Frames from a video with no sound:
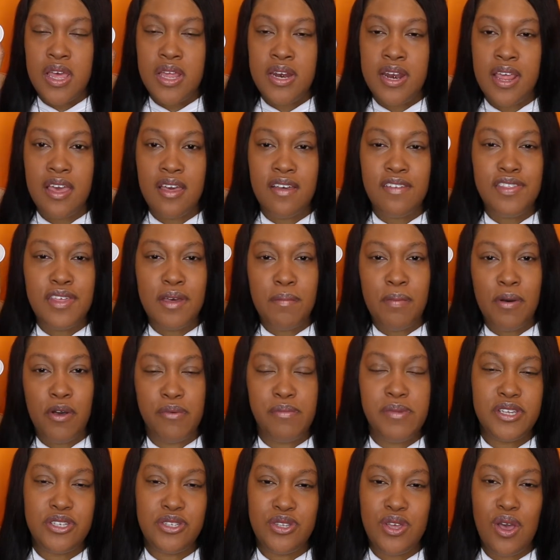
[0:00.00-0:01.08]
Now the
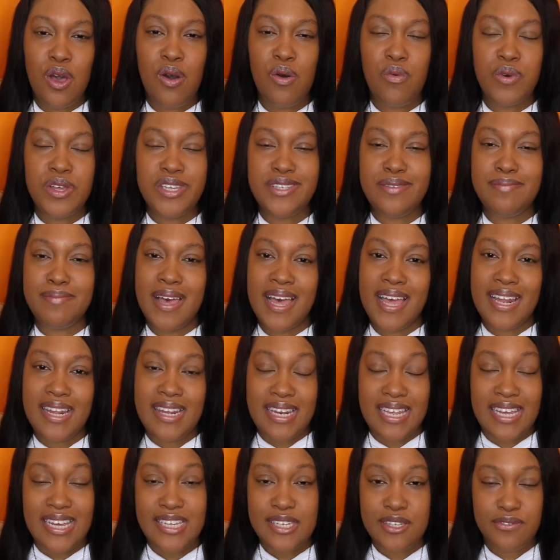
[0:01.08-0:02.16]
Pumice Stone was my
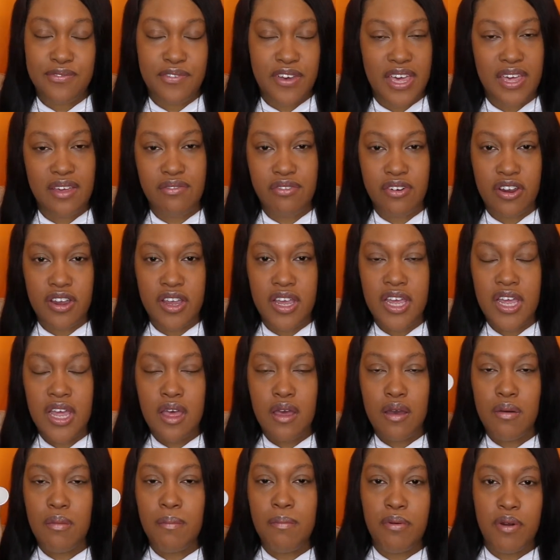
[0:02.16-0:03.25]
least favorite
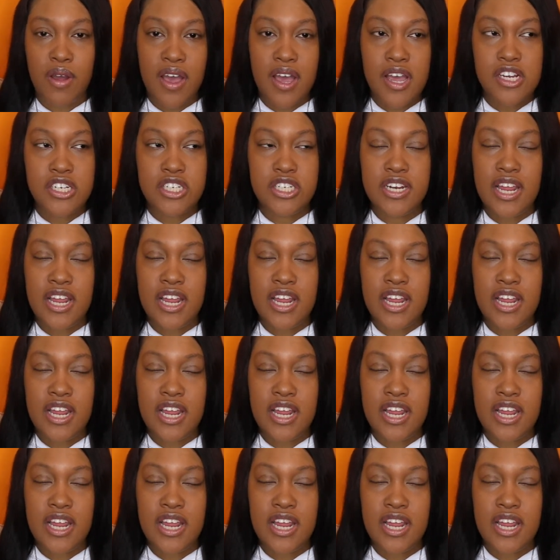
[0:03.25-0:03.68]
brush.